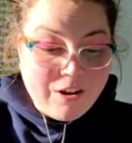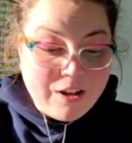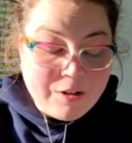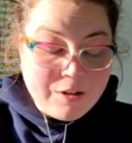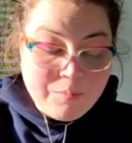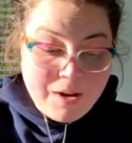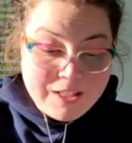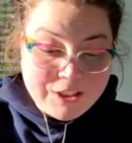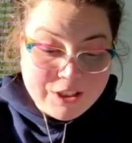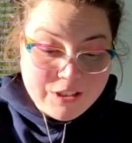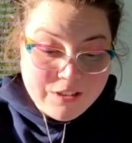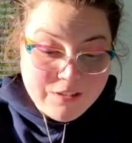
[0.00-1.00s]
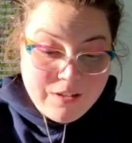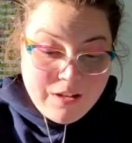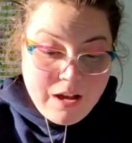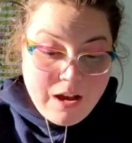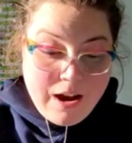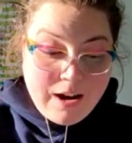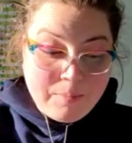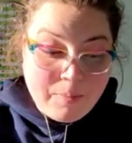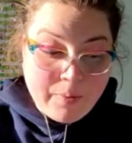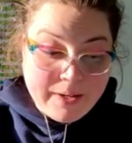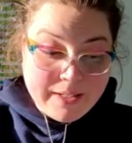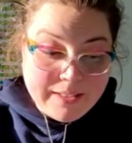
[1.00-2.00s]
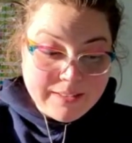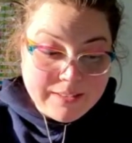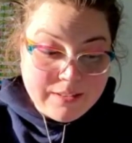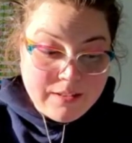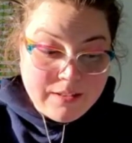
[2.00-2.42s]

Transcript: inner posture, our poise,